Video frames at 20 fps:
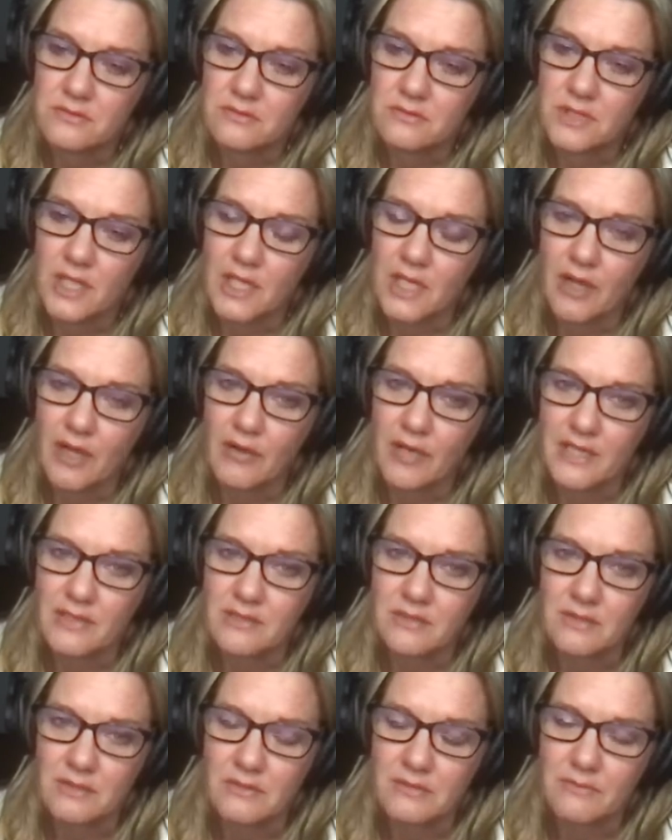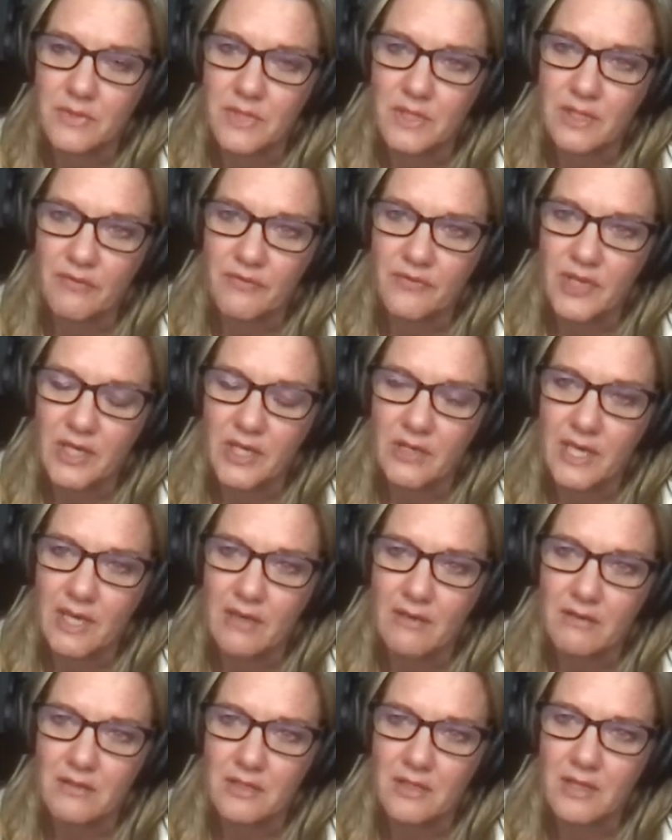hasn't really figured
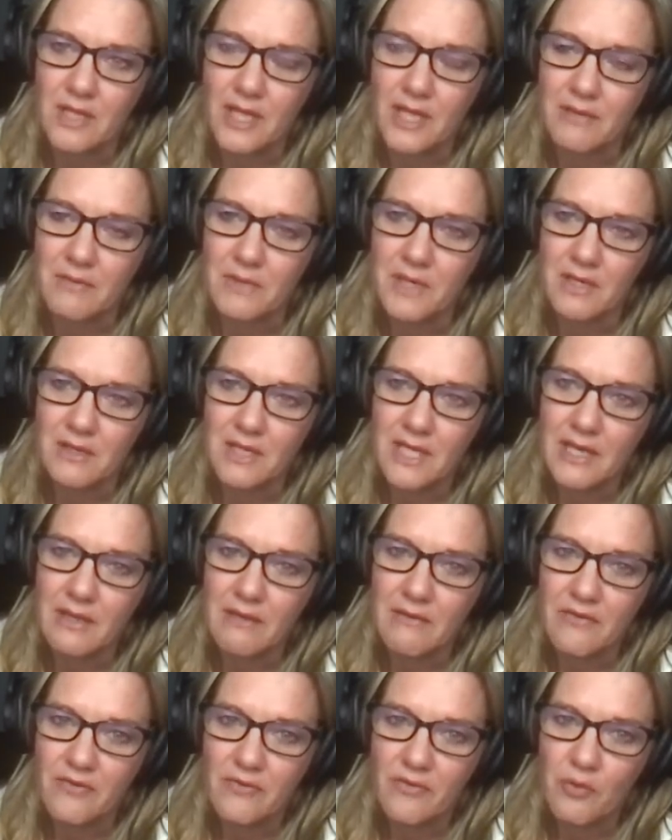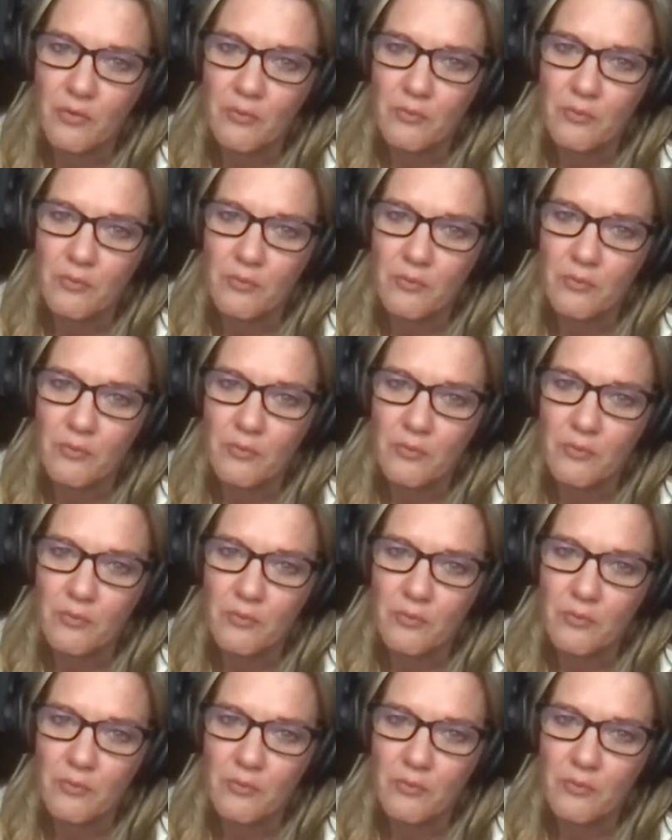out a lot about life.